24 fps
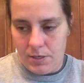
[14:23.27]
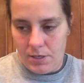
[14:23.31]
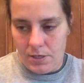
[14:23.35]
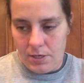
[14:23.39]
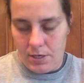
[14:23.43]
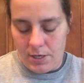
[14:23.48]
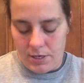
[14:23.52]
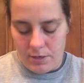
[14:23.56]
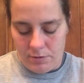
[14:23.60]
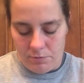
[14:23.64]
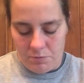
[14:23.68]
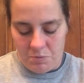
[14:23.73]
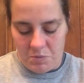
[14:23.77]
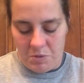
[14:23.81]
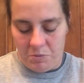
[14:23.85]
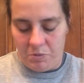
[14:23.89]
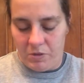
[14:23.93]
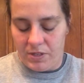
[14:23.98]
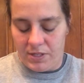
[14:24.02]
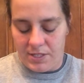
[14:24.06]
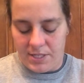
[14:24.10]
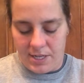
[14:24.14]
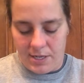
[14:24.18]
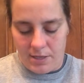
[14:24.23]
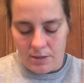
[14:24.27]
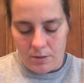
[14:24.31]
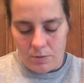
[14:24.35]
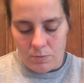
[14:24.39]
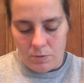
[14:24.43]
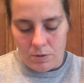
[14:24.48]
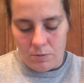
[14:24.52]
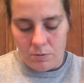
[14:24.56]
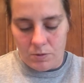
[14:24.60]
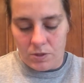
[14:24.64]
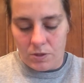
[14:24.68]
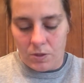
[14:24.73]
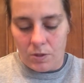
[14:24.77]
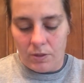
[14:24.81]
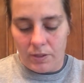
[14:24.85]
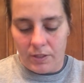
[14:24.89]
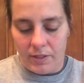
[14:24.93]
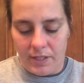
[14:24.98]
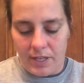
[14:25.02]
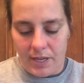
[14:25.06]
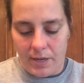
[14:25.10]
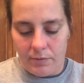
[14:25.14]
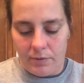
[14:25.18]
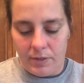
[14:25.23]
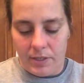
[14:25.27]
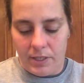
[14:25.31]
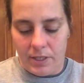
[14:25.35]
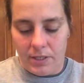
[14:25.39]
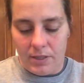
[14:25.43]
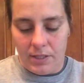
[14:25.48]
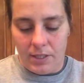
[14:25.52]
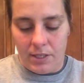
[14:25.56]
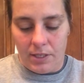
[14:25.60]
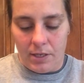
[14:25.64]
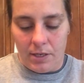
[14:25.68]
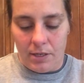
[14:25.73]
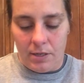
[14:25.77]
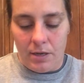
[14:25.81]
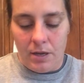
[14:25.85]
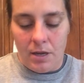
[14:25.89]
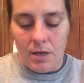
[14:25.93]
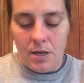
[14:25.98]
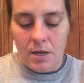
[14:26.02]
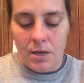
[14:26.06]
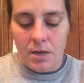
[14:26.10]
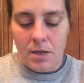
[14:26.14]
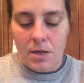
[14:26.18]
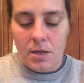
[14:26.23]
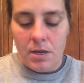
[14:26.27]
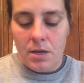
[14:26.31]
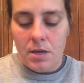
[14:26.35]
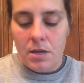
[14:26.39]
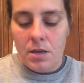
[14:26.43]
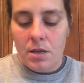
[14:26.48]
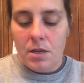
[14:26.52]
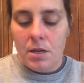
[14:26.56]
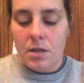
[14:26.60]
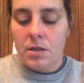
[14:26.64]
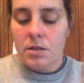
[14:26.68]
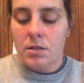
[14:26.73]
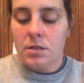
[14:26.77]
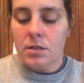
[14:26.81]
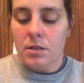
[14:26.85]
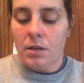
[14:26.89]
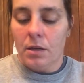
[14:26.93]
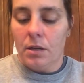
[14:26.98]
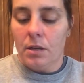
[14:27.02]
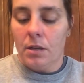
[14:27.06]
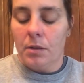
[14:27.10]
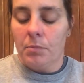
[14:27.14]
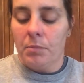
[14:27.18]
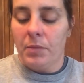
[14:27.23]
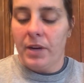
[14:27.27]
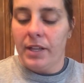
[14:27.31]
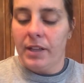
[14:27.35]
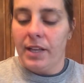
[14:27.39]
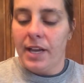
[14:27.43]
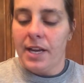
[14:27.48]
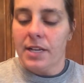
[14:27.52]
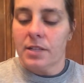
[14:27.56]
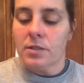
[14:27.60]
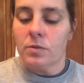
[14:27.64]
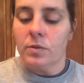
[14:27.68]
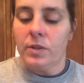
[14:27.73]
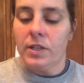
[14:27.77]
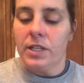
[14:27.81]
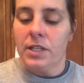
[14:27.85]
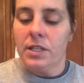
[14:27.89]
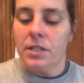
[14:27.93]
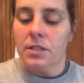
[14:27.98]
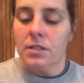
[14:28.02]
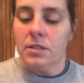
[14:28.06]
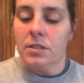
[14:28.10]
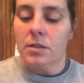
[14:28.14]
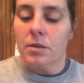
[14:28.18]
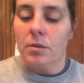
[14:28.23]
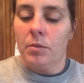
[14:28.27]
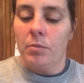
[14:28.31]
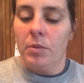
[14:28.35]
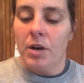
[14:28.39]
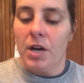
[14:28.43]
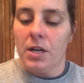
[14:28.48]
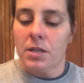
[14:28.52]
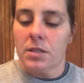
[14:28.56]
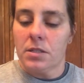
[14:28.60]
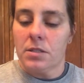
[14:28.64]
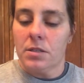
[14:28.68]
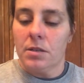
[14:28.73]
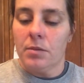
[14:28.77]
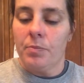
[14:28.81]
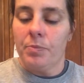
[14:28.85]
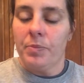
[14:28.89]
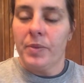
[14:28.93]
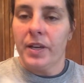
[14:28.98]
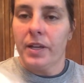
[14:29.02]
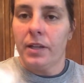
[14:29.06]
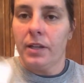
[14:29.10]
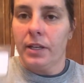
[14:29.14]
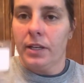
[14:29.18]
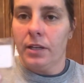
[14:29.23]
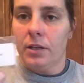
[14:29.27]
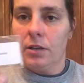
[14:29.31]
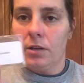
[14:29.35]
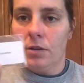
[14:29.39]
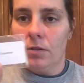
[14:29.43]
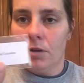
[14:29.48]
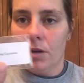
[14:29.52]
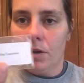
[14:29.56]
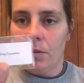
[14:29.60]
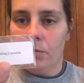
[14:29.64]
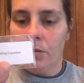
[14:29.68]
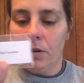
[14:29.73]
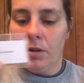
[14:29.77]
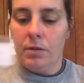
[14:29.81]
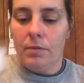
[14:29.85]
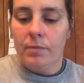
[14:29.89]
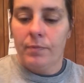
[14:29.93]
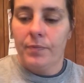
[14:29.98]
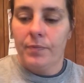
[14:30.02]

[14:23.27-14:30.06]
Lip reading: I don't remember exactly what was all in that one. And then my last one is the Boston pickling cucumber.